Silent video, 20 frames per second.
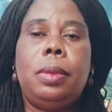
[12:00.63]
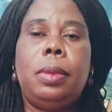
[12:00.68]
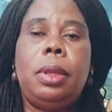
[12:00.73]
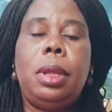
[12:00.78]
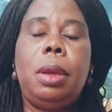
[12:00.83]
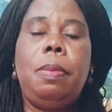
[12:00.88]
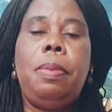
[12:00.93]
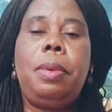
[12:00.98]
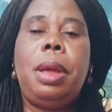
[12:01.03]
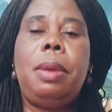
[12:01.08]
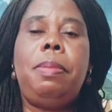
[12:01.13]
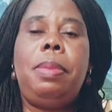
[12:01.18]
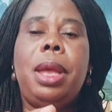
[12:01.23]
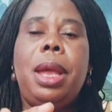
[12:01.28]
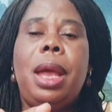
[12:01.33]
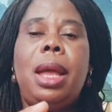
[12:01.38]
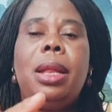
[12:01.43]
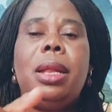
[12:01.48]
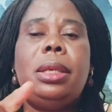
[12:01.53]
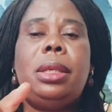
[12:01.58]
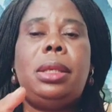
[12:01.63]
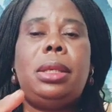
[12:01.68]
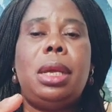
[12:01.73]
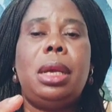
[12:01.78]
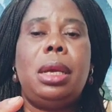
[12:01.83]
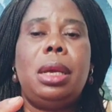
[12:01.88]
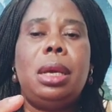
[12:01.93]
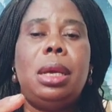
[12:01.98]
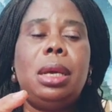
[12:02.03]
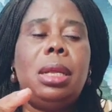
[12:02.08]
the brave behind the
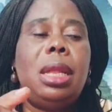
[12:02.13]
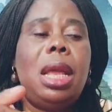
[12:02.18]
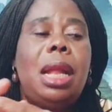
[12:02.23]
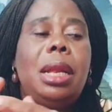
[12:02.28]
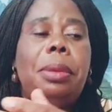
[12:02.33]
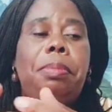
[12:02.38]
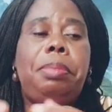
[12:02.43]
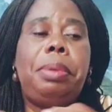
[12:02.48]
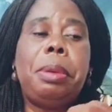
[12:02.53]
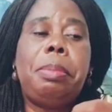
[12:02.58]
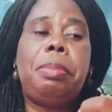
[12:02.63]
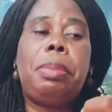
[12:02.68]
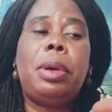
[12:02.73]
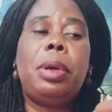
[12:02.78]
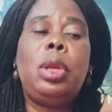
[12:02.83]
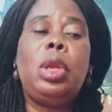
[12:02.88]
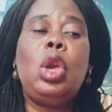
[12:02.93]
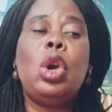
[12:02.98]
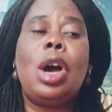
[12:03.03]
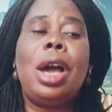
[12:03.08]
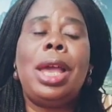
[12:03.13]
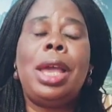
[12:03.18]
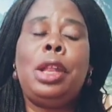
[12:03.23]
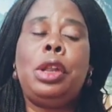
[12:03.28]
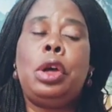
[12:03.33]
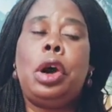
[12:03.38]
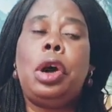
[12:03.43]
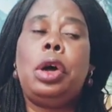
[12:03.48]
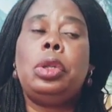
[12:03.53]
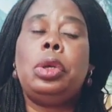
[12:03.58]
scene, they are the people
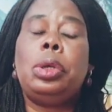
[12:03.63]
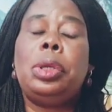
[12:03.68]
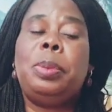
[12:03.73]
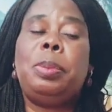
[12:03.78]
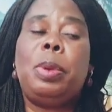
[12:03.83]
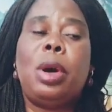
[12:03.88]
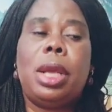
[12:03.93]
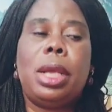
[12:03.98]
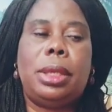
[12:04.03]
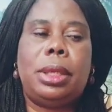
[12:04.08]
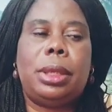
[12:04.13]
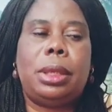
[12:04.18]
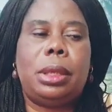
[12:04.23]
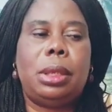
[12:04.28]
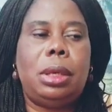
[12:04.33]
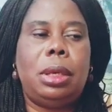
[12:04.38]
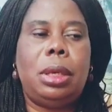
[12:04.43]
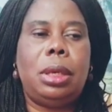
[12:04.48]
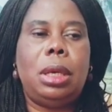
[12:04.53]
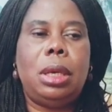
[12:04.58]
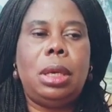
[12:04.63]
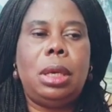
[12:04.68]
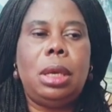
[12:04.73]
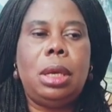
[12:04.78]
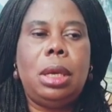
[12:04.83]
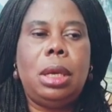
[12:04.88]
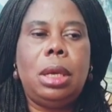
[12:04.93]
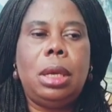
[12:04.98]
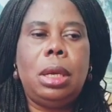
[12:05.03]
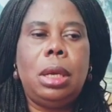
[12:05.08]
luring all those boys
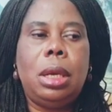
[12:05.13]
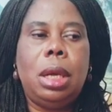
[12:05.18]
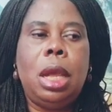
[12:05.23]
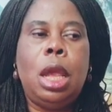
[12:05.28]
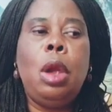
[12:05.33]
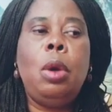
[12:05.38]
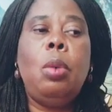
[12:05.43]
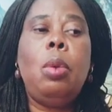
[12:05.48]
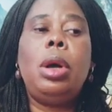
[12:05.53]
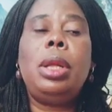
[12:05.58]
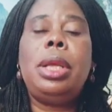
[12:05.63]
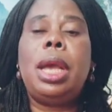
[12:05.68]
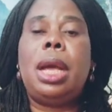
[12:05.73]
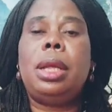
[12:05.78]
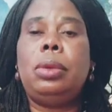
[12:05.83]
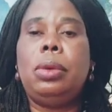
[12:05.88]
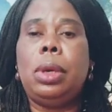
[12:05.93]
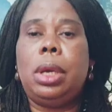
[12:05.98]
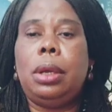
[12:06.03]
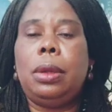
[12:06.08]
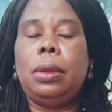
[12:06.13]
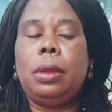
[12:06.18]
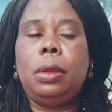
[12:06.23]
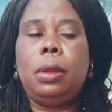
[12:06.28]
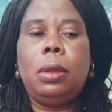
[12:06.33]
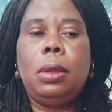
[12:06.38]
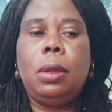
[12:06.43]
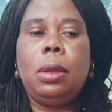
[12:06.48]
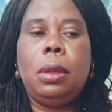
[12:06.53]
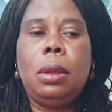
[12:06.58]
in what they are doing.
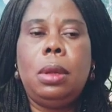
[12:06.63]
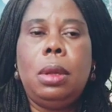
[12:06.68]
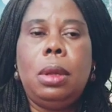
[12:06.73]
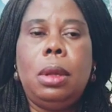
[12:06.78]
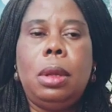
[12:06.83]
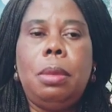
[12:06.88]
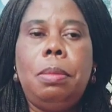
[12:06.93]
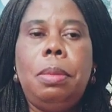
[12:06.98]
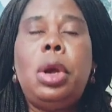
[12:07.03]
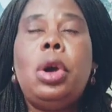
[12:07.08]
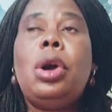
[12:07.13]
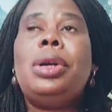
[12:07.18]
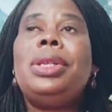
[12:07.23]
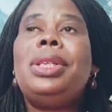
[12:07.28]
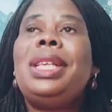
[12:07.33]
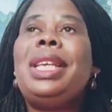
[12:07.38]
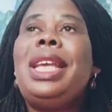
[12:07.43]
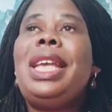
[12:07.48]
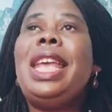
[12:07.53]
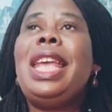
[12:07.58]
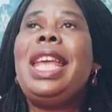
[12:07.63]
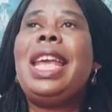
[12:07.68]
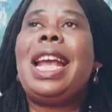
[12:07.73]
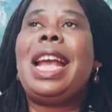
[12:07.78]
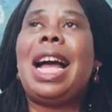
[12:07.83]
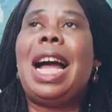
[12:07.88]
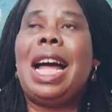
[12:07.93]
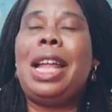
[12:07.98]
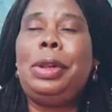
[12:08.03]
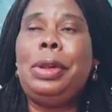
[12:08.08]
Because
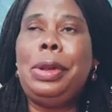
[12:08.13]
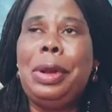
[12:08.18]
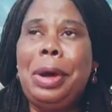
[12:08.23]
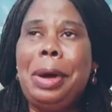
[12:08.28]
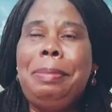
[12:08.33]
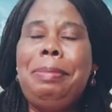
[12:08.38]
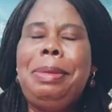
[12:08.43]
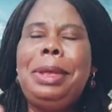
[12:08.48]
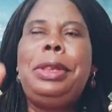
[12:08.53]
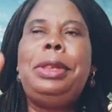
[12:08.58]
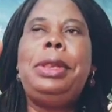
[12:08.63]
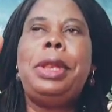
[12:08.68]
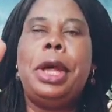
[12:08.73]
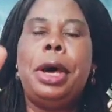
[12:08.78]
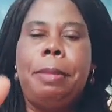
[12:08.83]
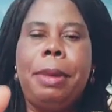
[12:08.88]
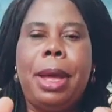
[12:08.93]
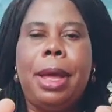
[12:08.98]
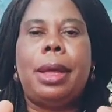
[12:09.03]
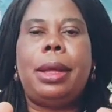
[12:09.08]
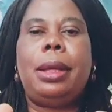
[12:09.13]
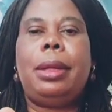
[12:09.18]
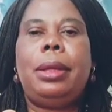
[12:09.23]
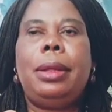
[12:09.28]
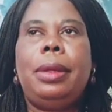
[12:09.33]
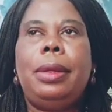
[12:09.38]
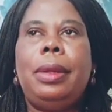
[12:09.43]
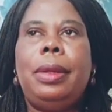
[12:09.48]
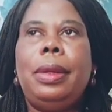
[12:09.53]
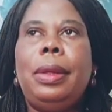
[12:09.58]
it cannot be normal.
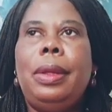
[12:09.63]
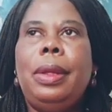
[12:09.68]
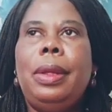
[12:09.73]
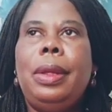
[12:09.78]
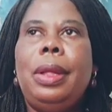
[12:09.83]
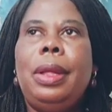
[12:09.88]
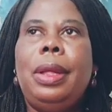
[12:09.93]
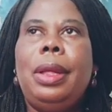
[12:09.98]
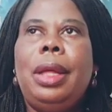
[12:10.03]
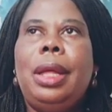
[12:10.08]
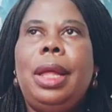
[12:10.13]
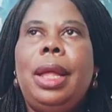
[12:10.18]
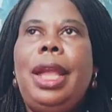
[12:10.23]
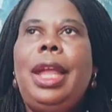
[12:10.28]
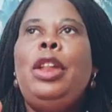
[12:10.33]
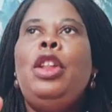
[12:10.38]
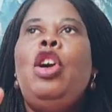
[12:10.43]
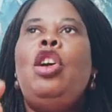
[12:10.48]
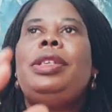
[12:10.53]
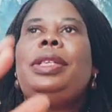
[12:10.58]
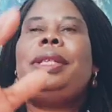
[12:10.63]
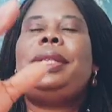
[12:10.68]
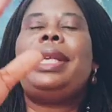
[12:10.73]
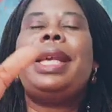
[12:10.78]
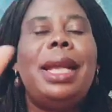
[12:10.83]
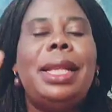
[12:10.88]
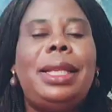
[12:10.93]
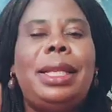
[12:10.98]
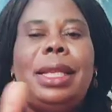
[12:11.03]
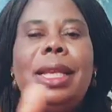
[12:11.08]
In all
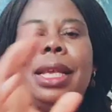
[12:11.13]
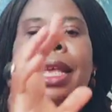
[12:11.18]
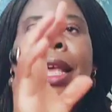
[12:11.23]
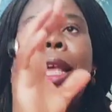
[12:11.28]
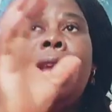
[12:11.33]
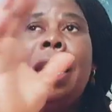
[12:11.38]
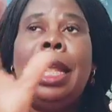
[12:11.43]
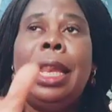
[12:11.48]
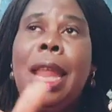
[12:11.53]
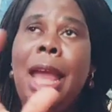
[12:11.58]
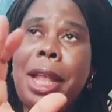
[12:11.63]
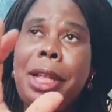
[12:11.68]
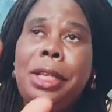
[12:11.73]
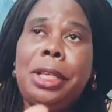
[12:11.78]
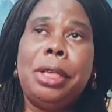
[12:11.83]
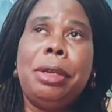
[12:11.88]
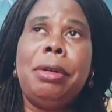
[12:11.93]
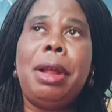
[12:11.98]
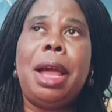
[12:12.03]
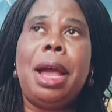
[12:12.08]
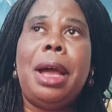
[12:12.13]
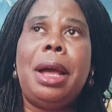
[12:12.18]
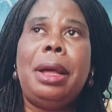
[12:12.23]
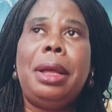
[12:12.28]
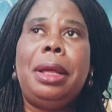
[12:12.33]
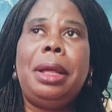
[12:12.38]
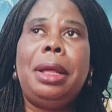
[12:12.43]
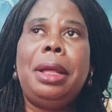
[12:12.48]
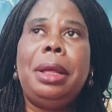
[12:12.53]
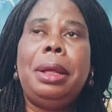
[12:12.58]
states in Nigeria,
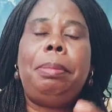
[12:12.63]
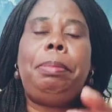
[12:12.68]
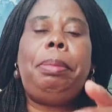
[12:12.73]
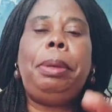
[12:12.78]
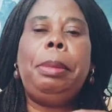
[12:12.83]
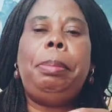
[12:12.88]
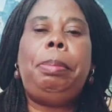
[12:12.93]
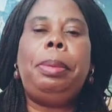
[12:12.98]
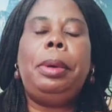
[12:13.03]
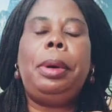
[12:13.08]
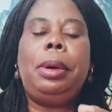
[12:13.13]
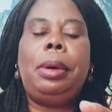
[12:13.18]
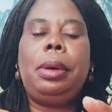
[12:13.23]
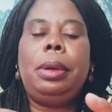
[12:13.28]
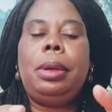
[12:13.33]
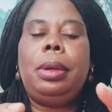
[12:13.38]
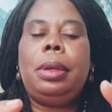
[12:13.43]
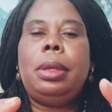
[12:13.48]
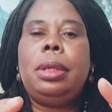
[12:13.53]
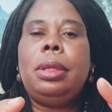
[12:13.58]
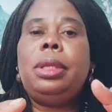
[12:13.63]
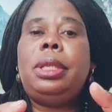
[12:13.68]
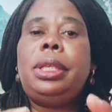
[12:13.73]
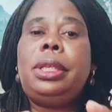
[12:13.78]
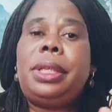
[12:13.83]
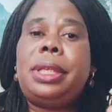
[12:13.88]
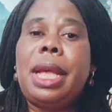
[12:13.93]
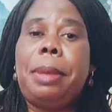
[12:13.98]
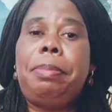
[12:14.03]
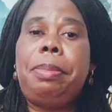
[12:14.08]
people
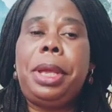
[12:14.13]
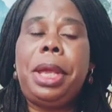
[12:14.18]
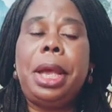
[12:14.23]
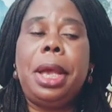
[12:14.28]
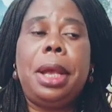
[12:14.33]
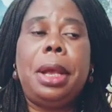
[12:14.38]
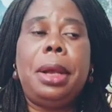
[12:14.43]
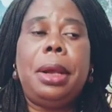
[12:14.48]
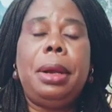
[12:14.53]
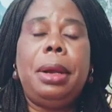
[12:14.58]
disappear.